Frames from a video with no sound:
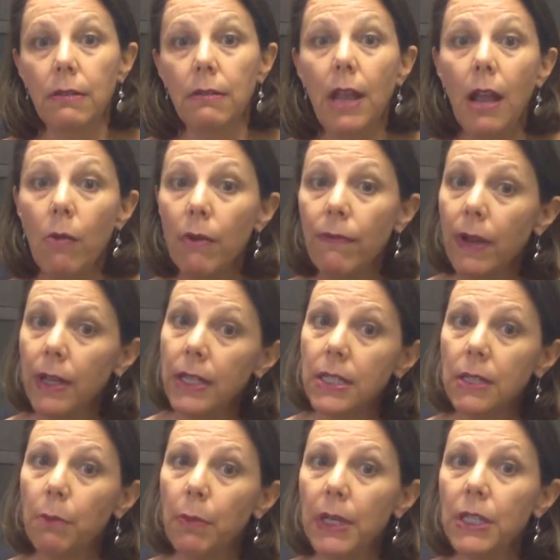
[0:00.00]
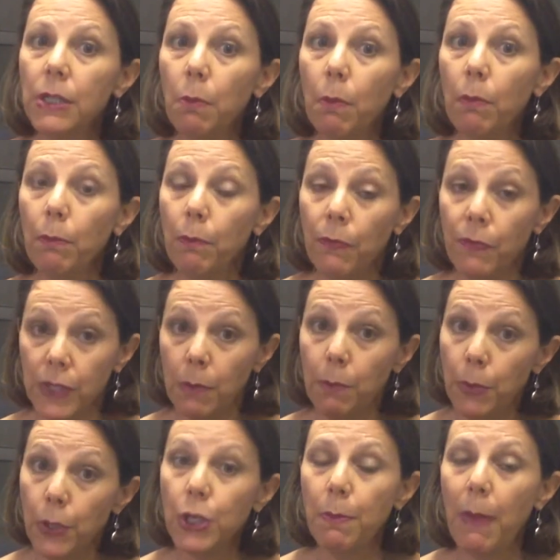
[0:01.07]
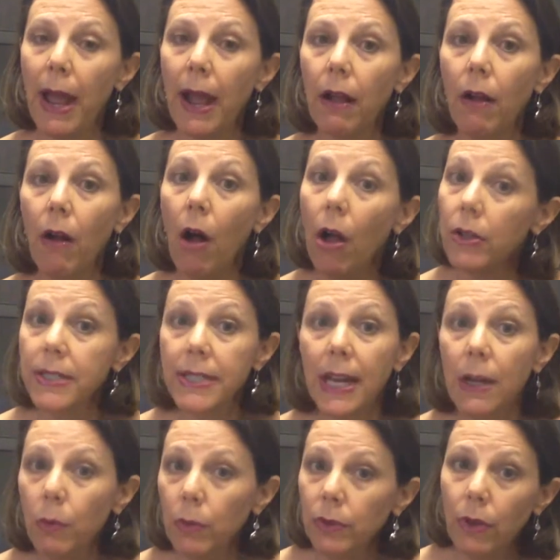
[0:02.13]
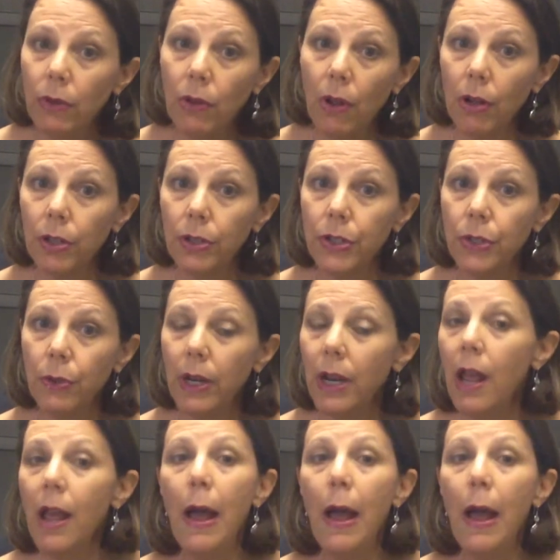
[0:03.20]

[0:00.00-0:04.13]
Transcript: Now we're finding some pushback. Allstate will no longer do it.